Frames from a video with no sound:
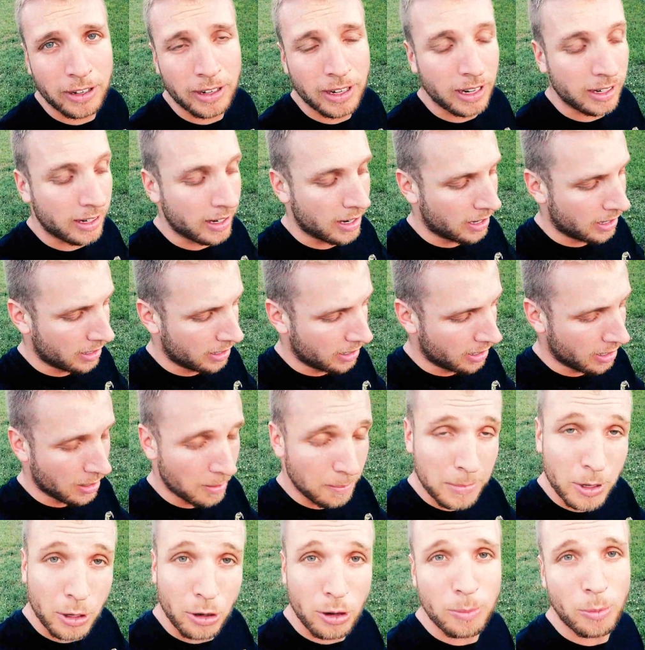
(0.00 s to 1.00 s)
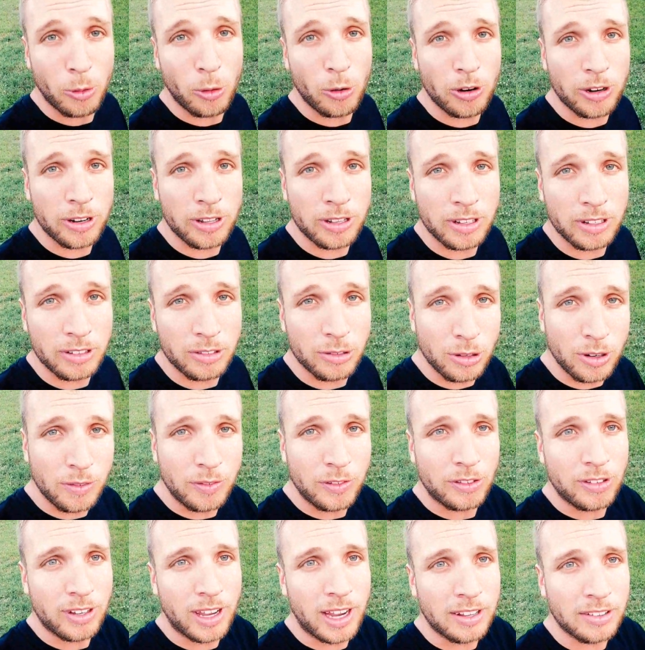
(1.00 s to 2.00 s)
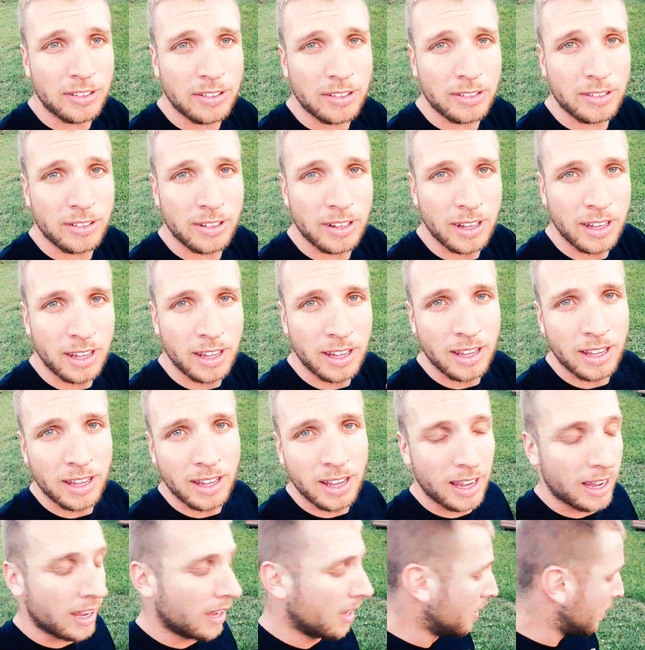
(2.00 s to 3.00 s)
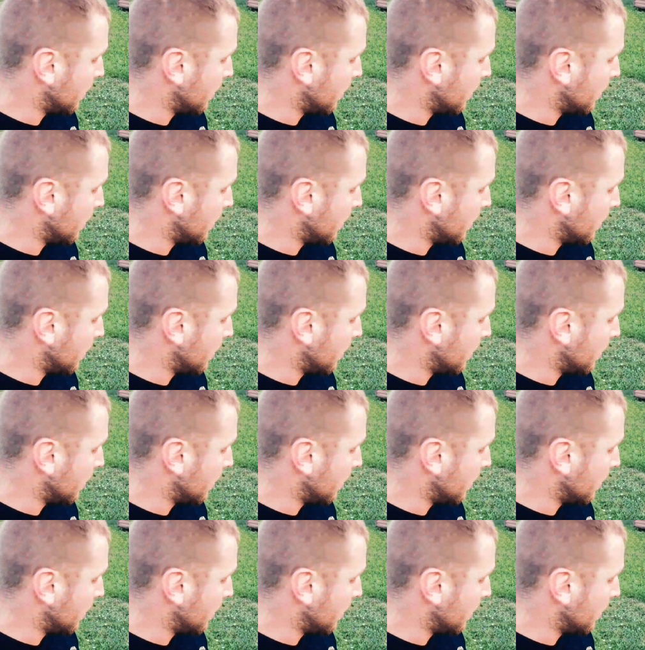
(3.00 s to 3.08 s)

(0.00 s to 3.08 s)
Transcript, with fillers: I got Miura Board, two different sizes, and